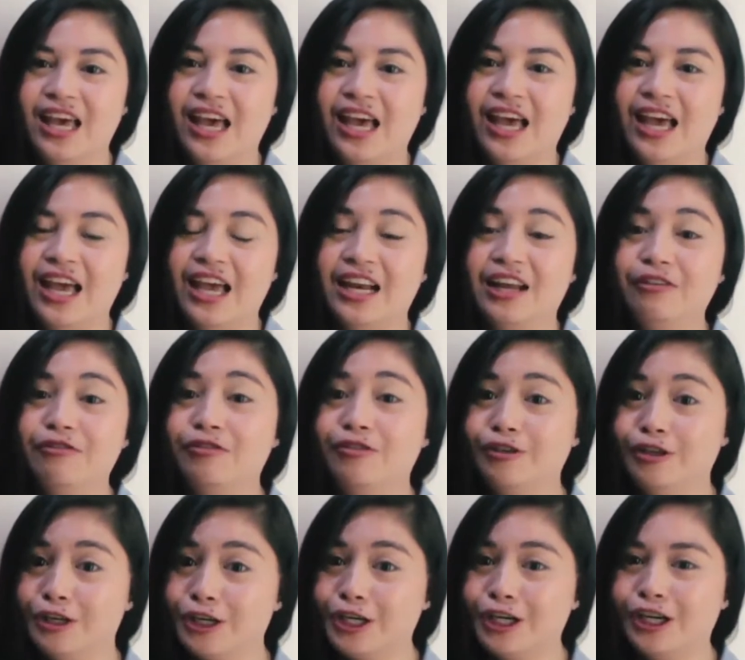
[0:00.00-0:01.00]
And I've
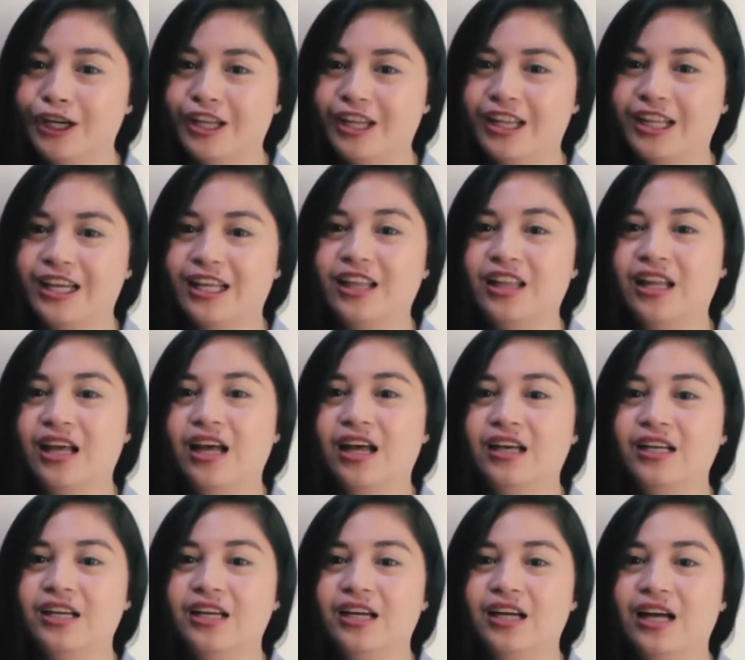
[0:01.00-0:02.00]
learned that
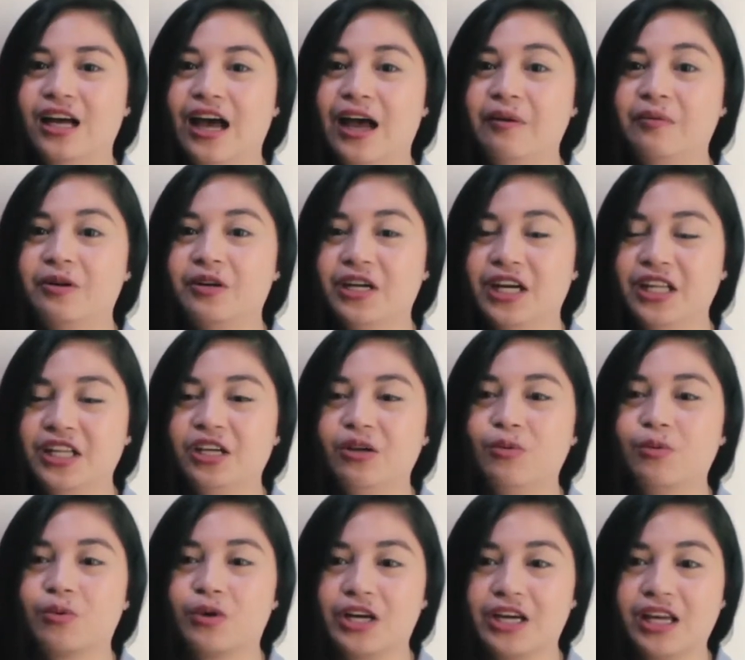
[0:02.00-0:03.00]
I'm already
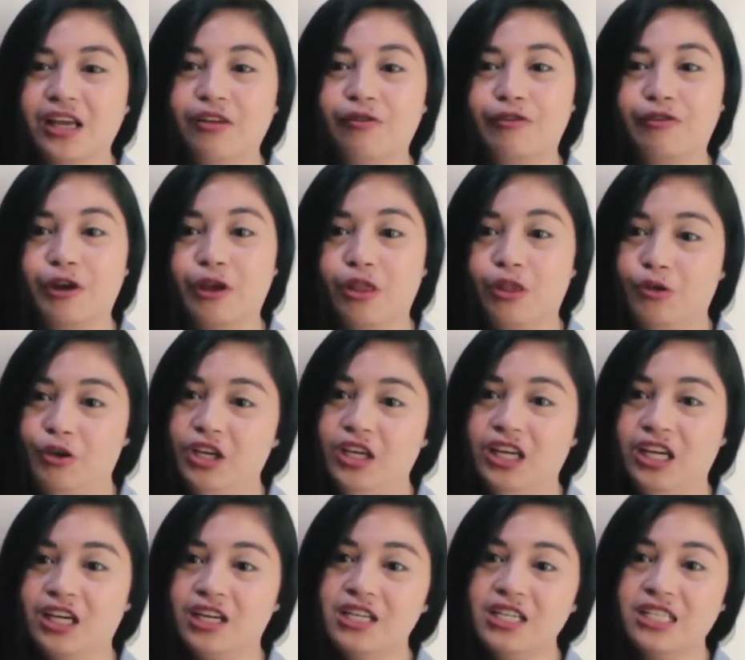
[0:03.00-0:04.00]
working for 3
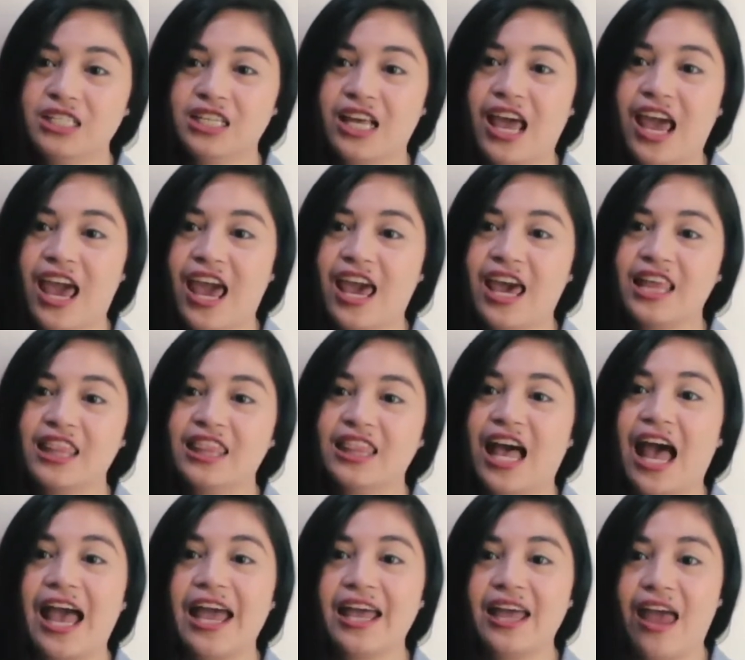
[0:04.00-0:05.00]
years and
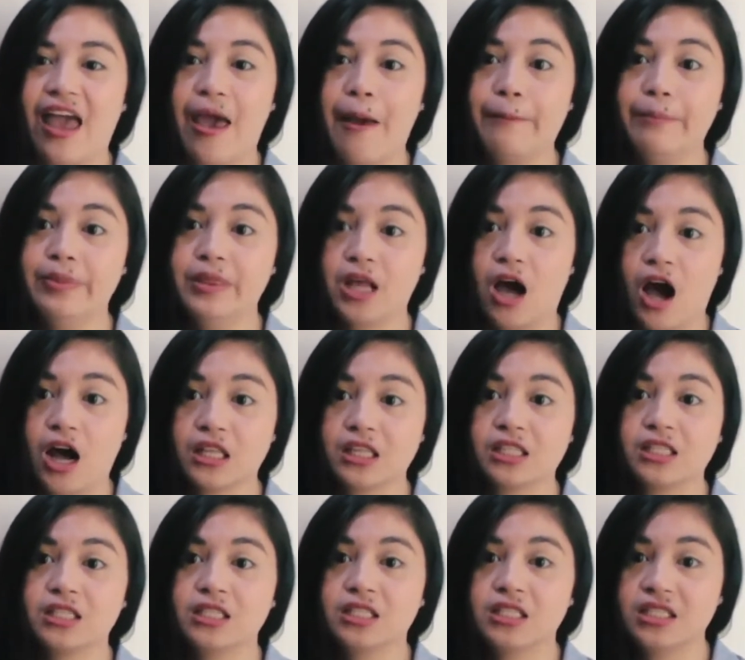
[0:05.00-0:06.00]
I am not
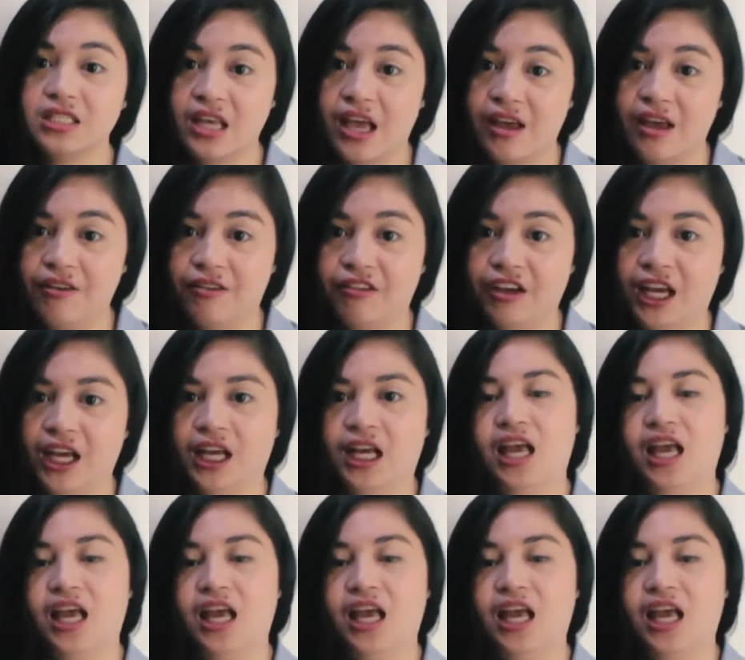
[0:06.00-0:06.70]
saving.